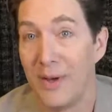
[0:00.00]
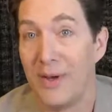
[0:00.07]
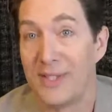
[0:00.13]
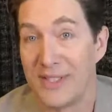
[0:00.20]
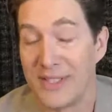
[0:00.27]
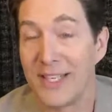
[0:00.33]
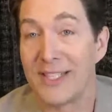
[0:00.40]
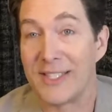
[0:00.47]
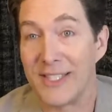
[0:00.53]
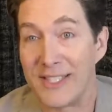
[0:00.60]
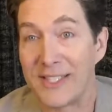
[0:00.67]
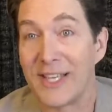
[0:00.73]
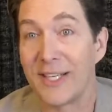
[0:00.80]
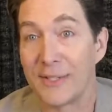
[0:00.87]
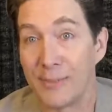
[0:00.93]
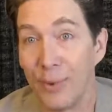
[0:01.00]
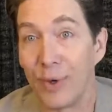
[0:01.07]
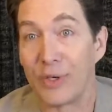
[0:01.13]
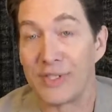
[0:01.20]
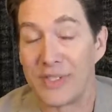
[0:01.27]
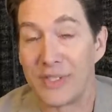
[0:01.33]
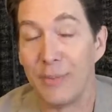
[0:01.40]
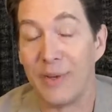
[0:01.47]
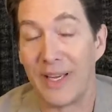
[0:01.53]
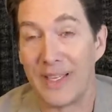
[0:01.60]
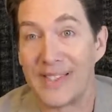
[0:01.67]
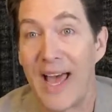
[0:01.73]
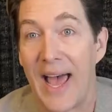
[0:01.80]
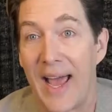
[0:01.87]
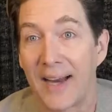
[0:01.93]
66 books to be
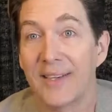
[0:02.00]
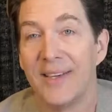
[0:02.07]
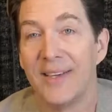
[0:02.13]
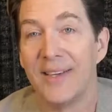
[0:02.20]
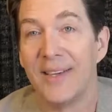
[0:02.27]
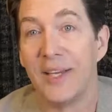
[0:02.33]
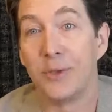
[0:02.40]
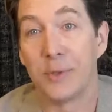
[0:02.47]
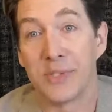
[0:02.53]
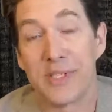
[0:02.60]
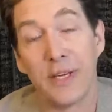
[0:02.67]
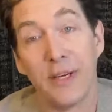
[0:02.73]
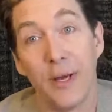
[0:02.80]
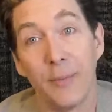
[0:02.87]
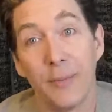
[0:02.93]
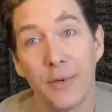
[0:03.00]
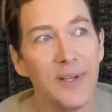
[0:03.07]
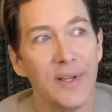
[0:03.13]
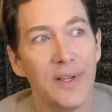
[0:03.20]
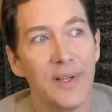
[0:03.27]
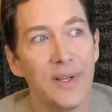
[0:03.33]
exact. Interesting number.